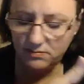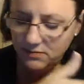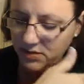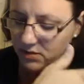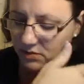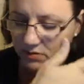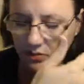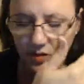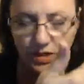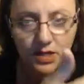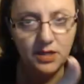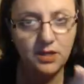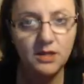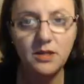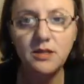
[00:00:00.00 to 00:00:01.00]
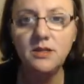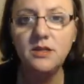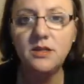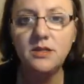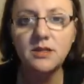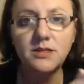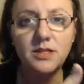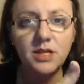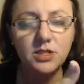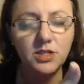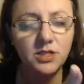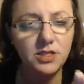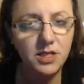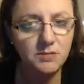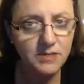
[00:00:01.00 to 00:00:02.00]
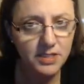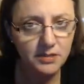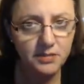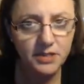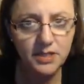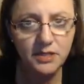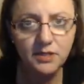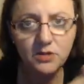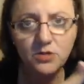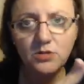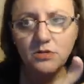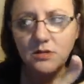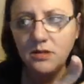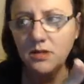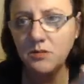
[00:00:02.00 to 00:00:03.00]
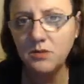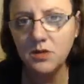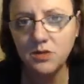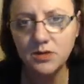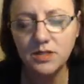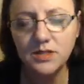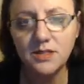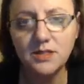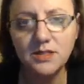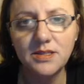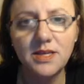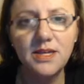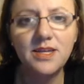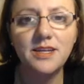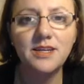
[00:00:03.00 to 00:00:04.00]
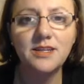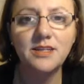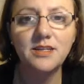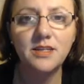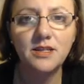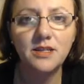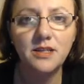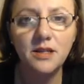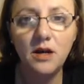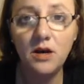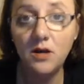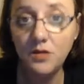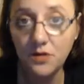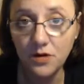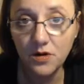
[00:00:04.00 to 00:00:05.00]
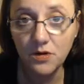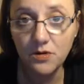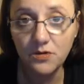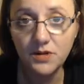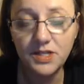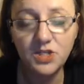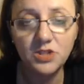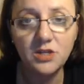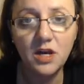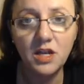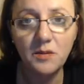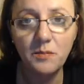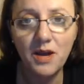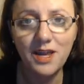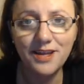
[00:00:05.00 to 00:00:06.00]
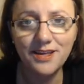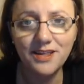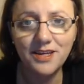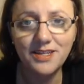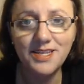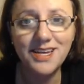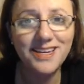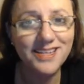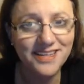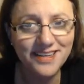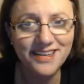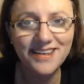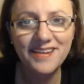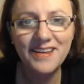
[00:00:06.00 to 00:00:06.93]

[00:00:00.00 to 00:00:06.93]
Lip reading: working in the session and I'm deepening the hypnosis, and on their own they just automatically take in a